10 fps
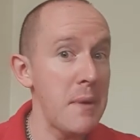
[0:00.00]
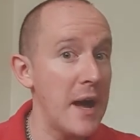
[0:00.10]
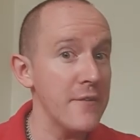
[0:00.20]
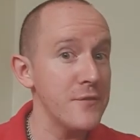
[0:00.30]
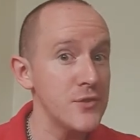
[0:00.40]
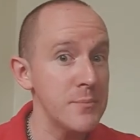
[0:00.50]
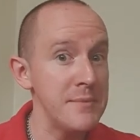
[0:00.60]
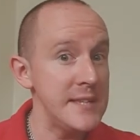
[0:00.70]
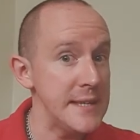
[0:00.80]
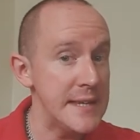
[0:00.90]
back for
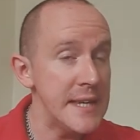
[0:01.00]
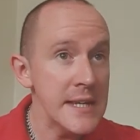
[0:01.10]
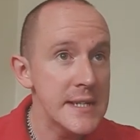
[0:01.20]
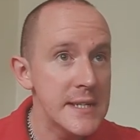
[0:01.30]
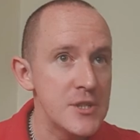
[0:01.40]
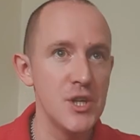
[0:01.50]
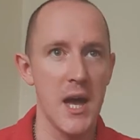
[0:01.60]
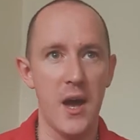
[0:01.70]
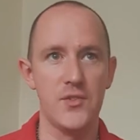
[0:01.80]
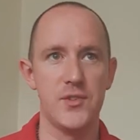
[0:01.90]
some tea?" she
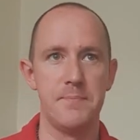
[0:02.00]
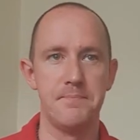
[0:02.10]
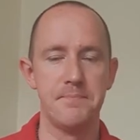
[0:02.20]
asked.